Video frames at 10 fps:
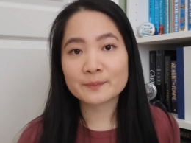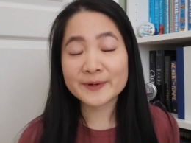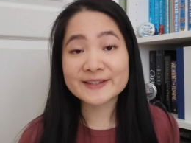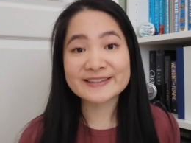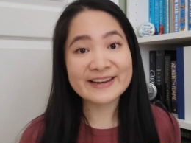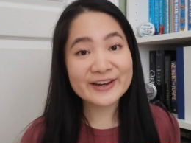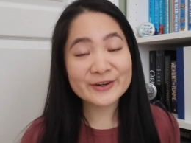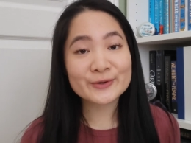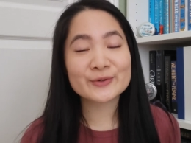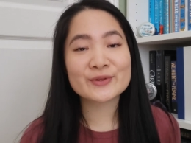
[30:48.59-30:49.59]
But
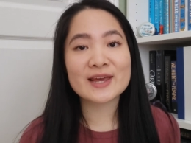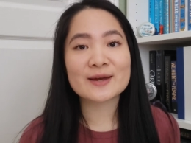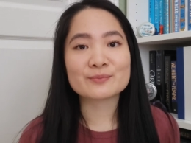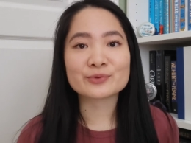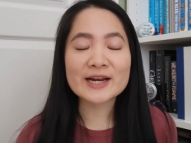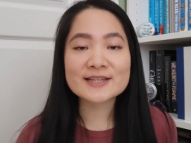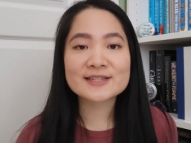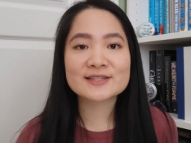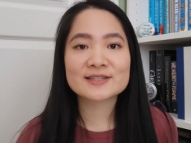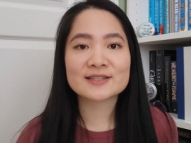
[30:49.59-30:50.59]
now that
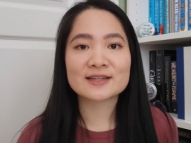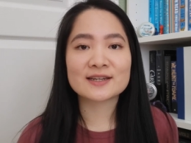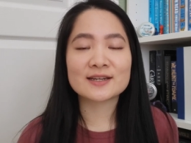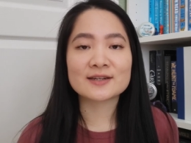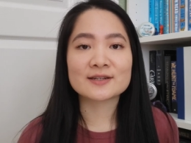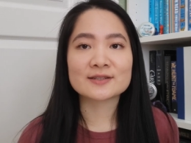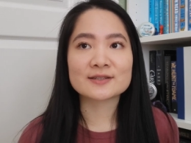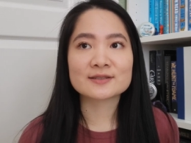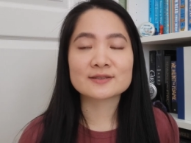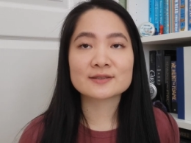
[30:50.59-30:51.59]
Bryce
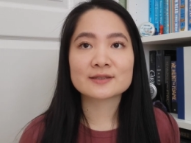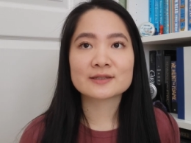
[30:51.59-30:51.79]
and